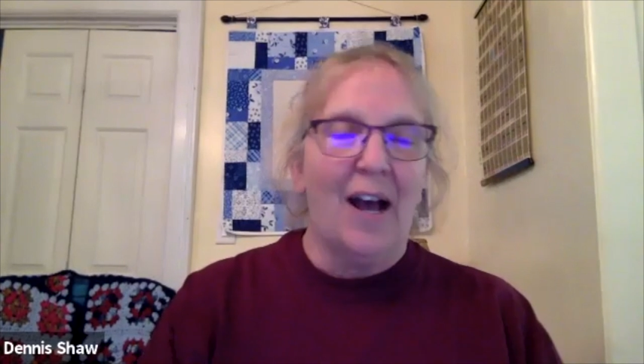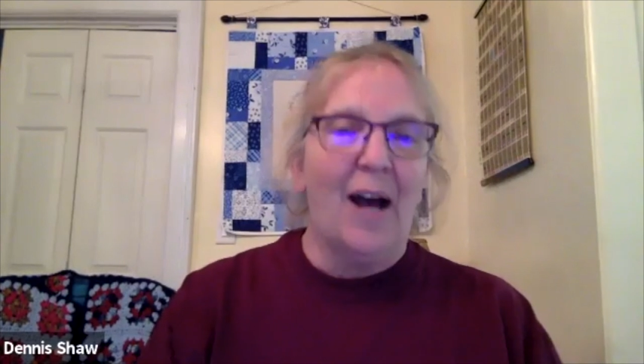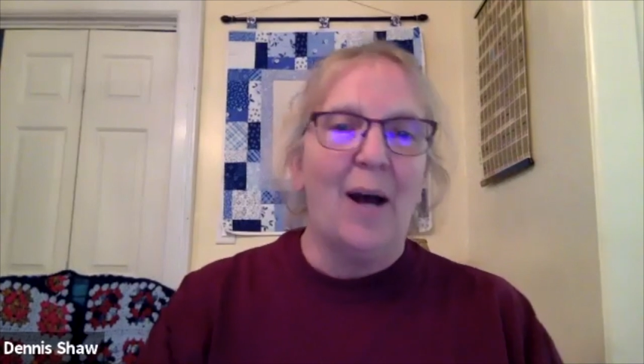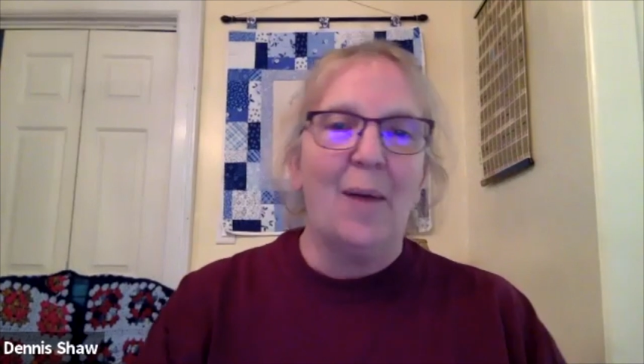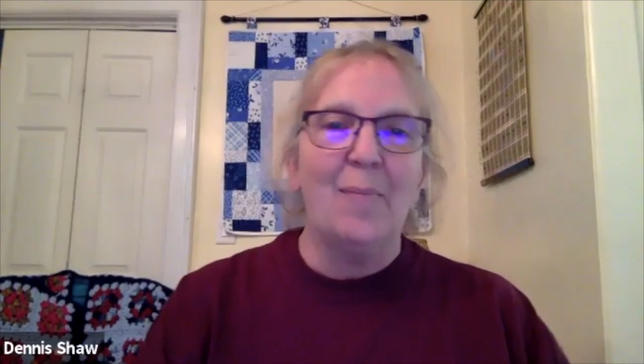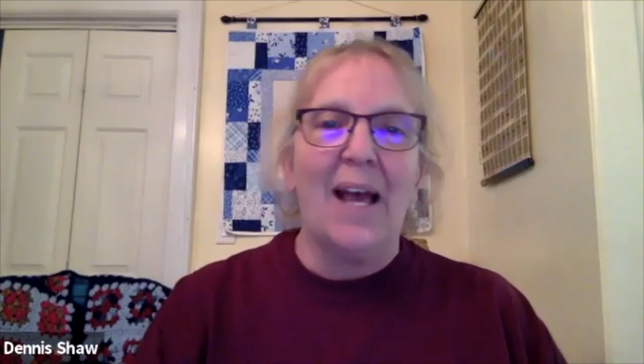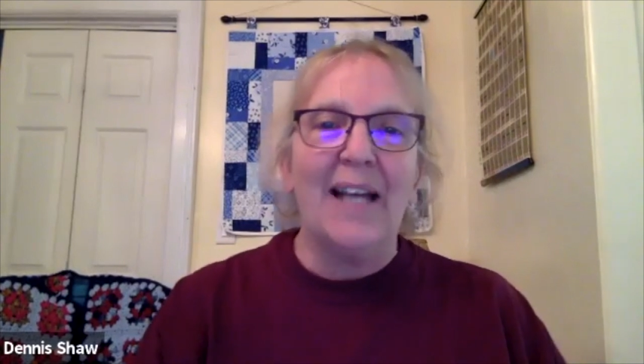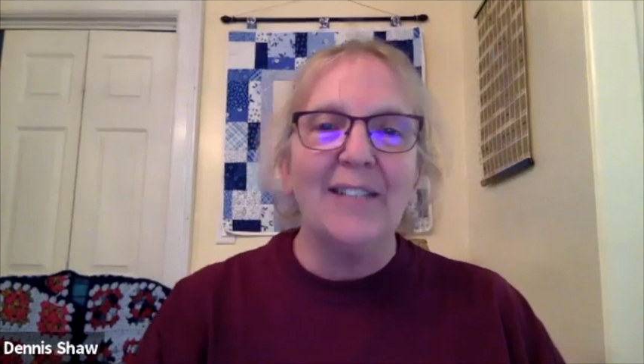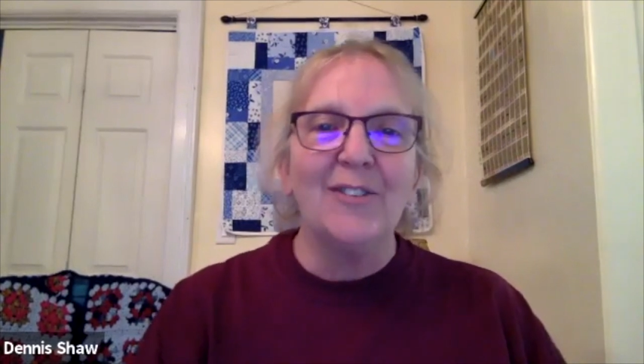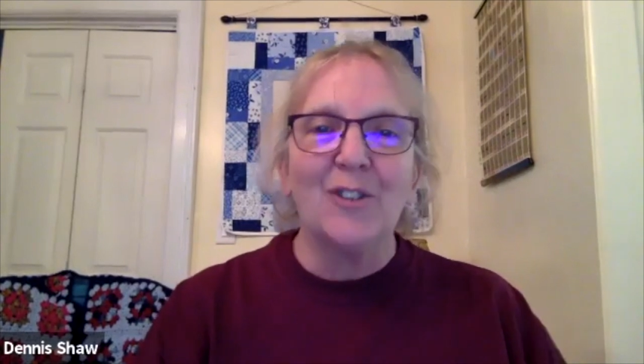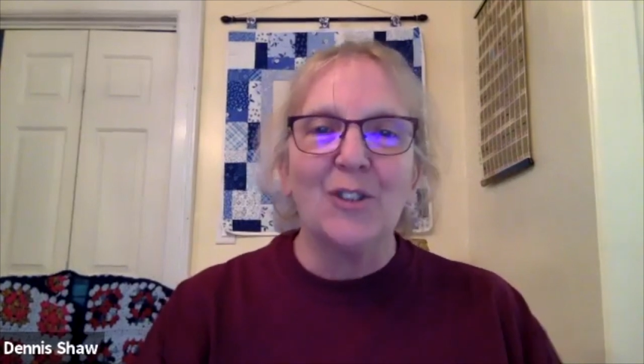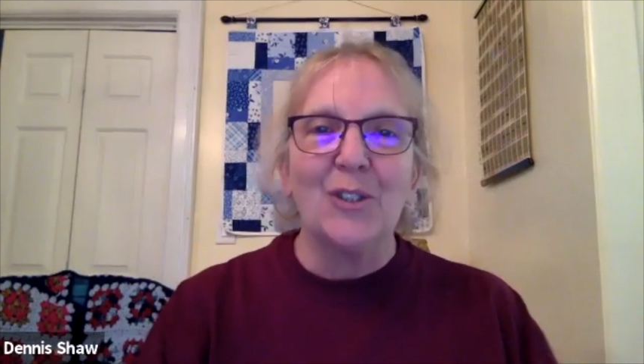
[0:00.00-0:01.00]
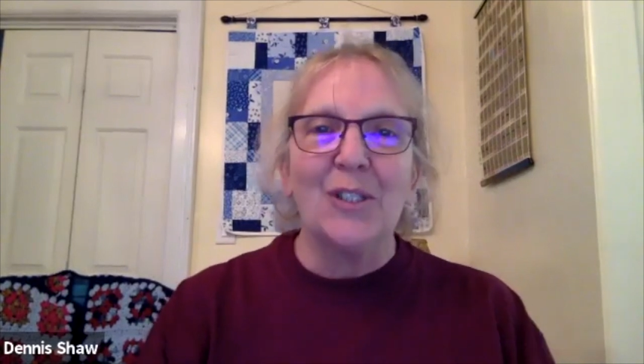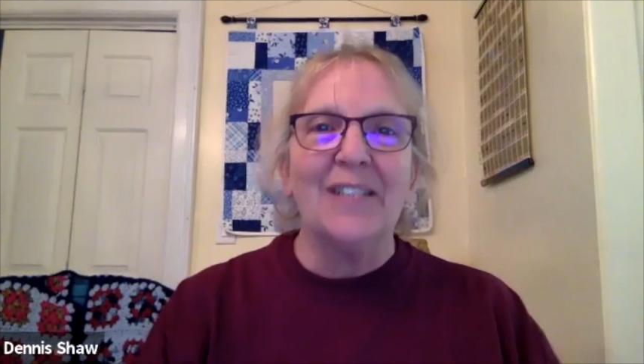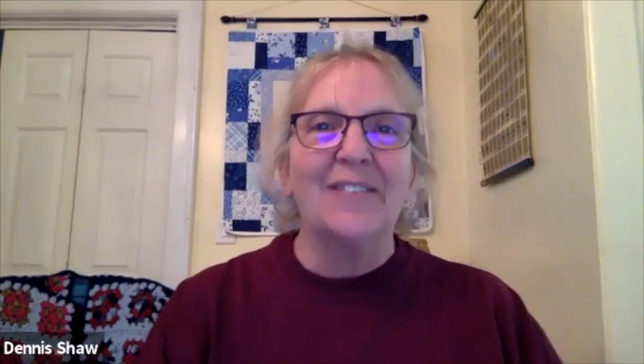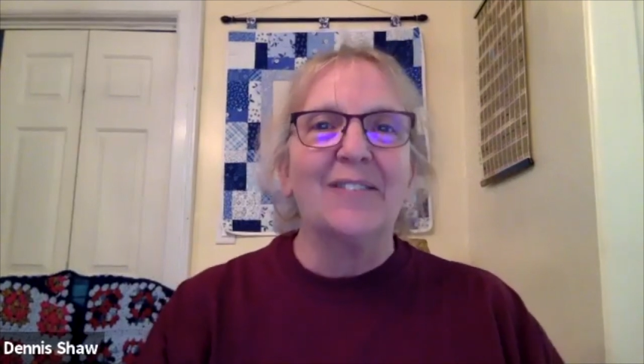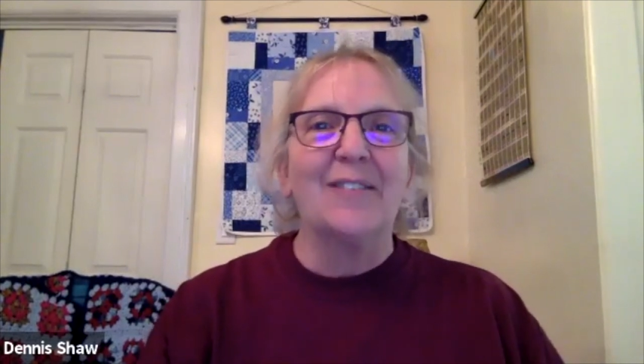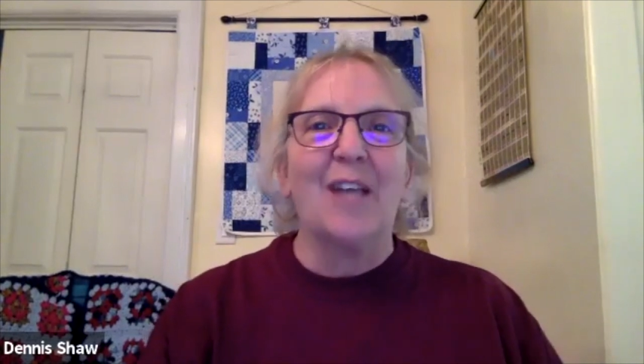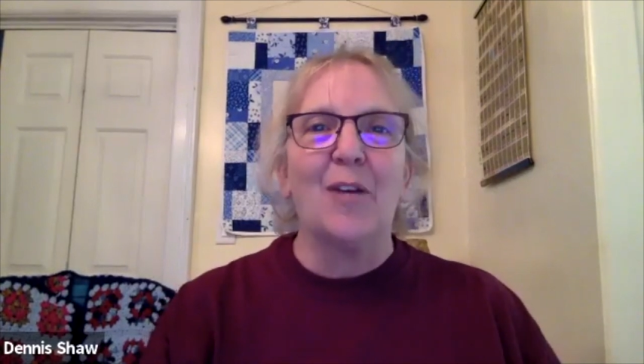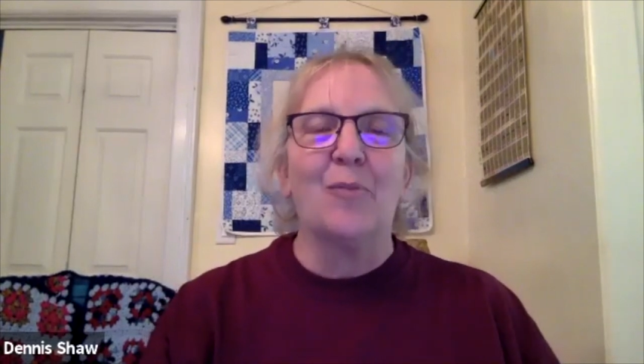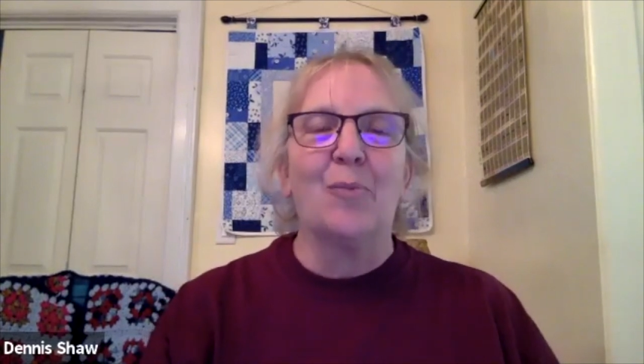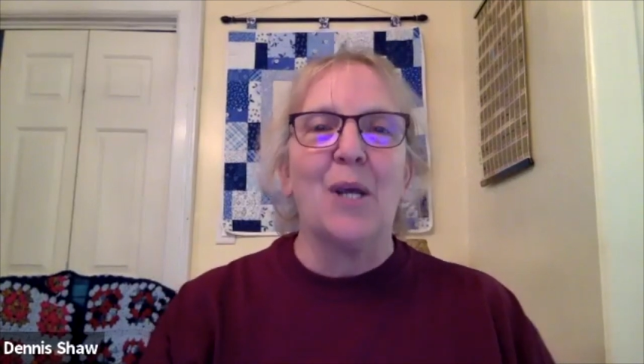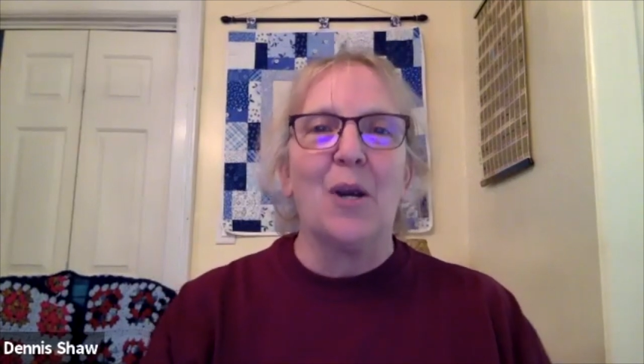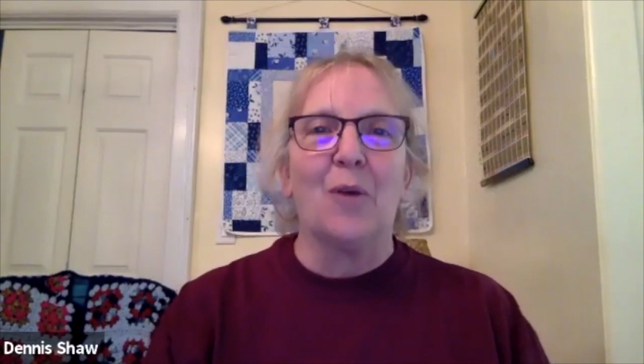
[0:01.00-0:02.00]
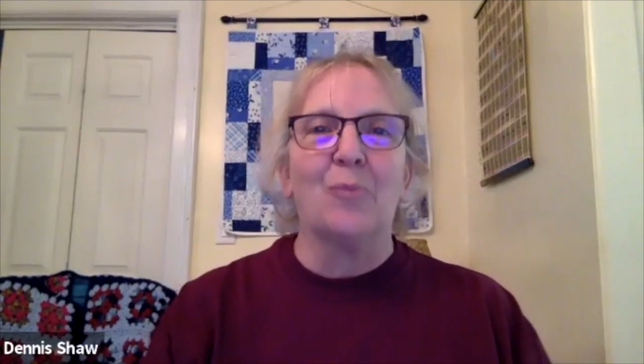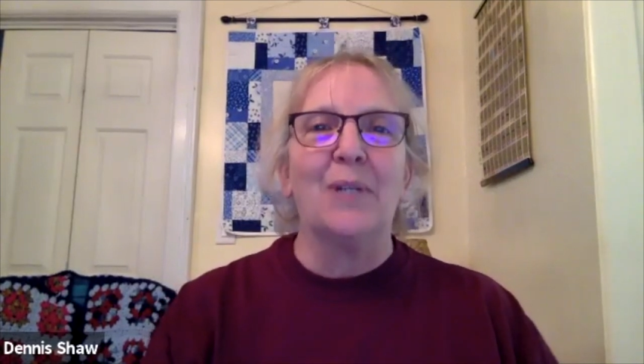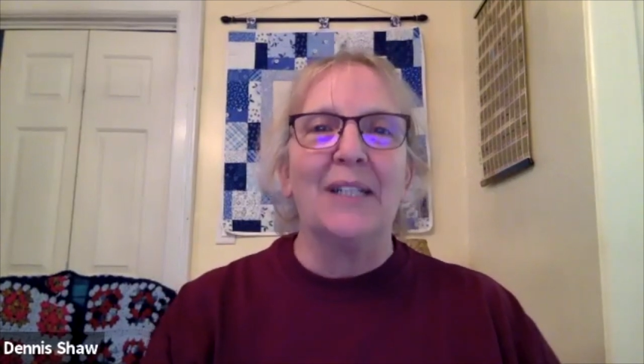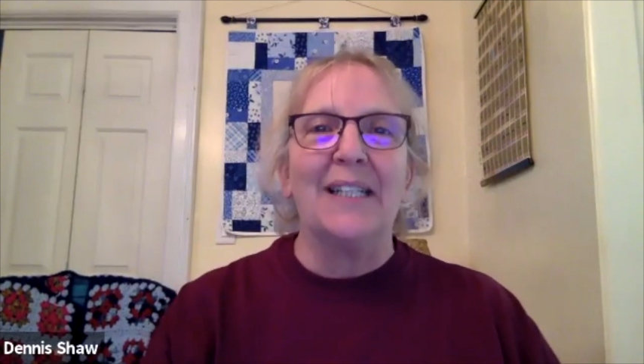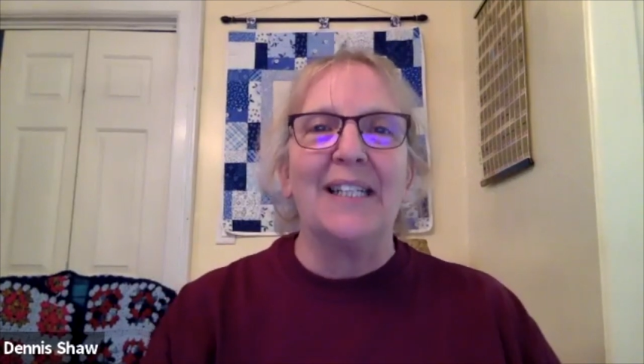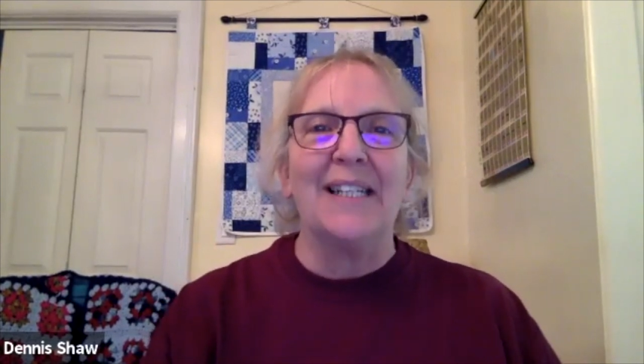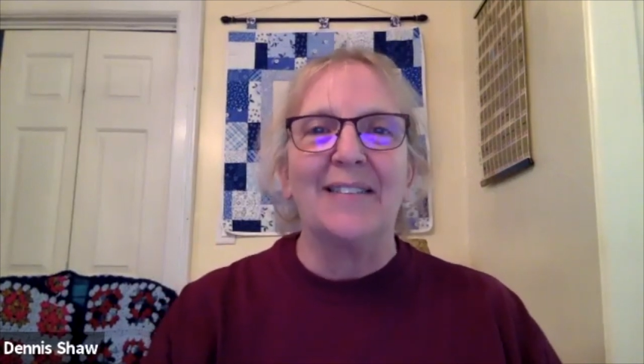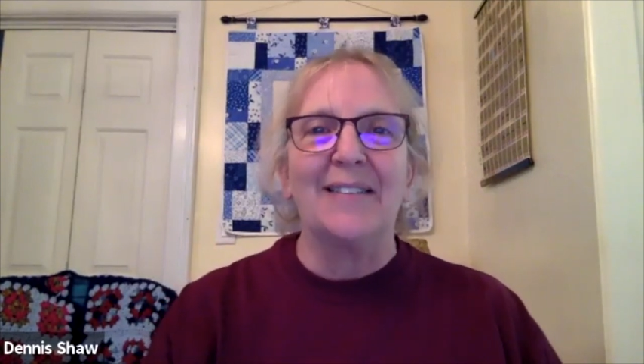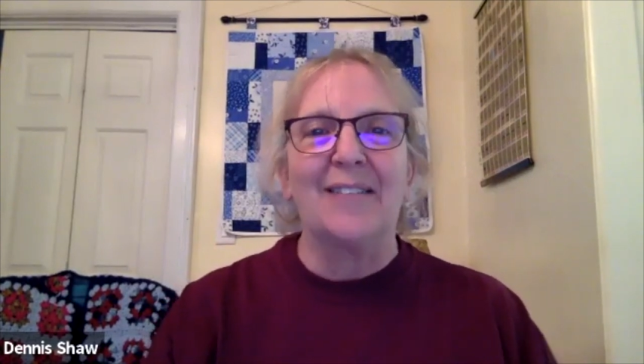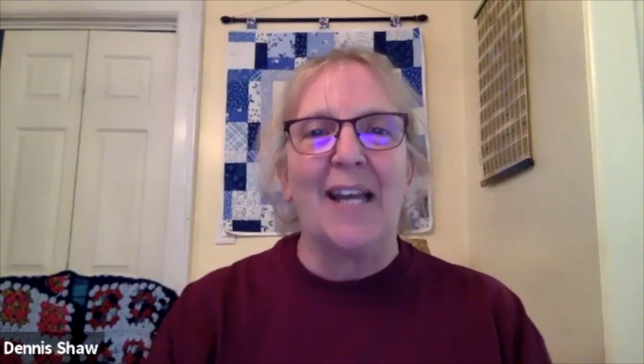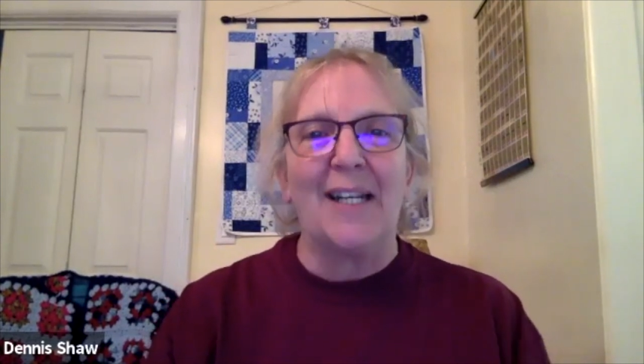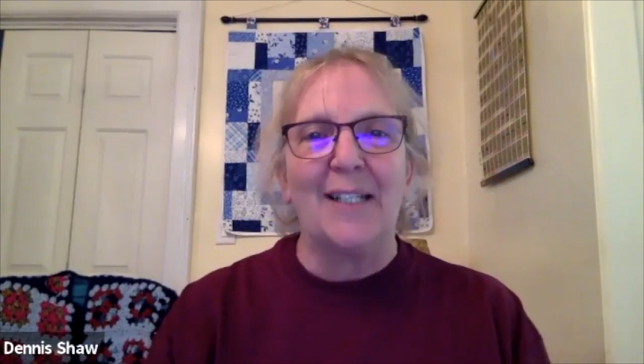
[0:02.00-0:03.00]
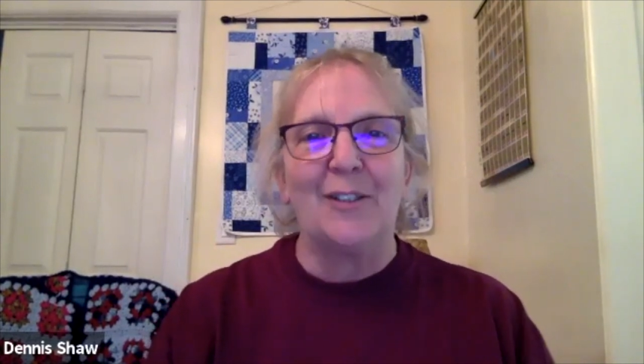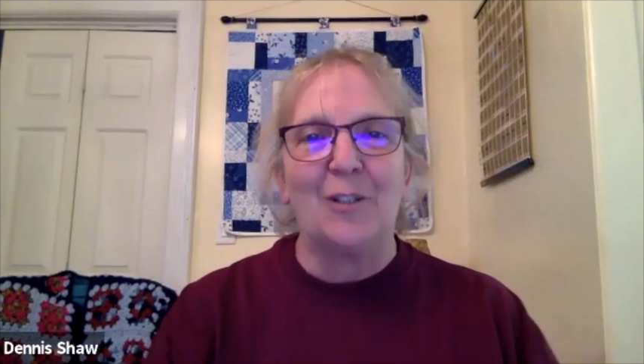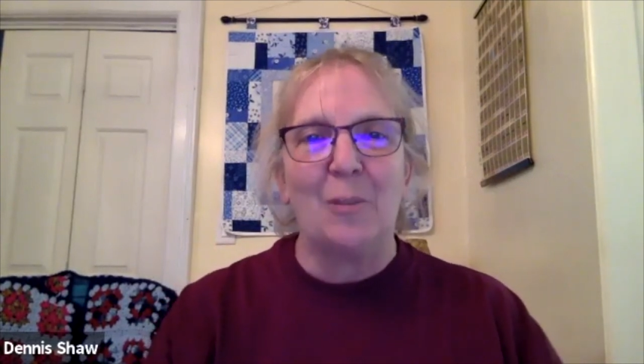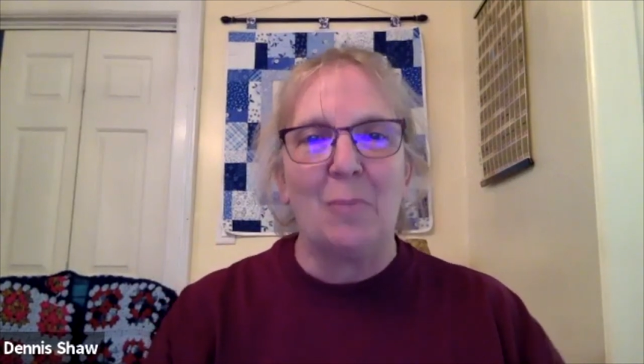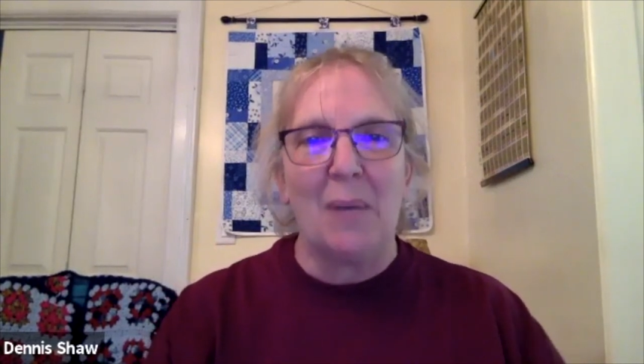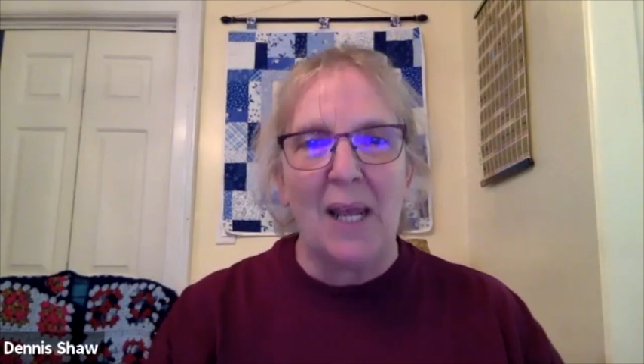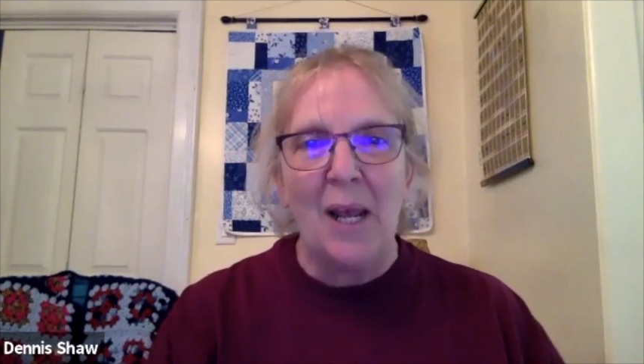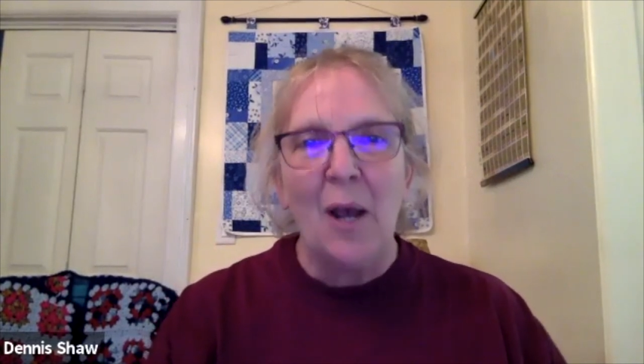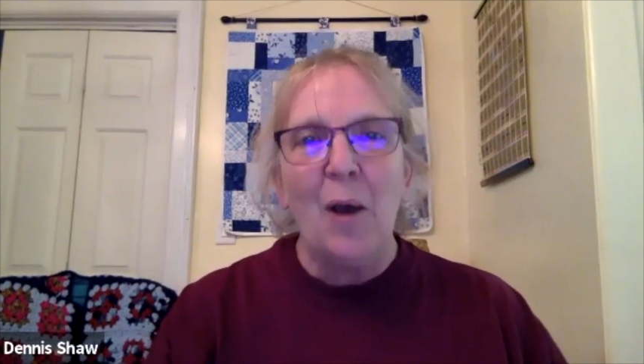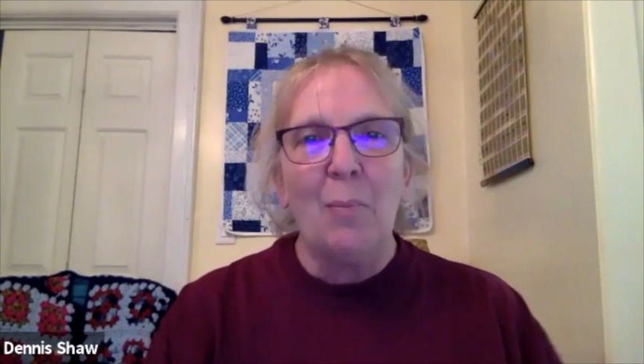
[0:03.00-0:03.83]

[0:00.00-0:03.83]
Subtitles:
As Julia said, we are really excited to be